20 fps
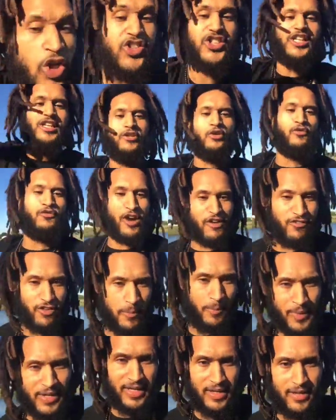than you've ever
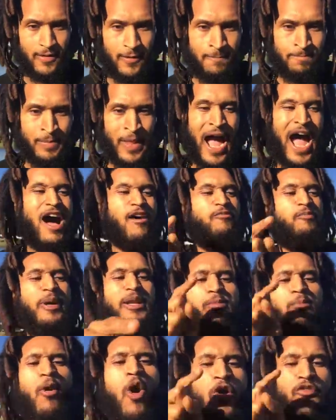been. I've been
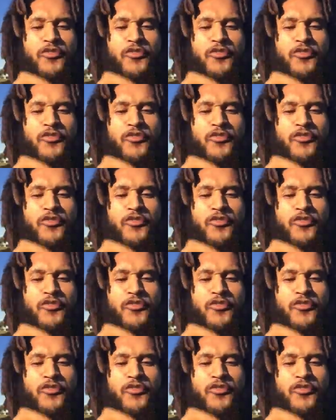more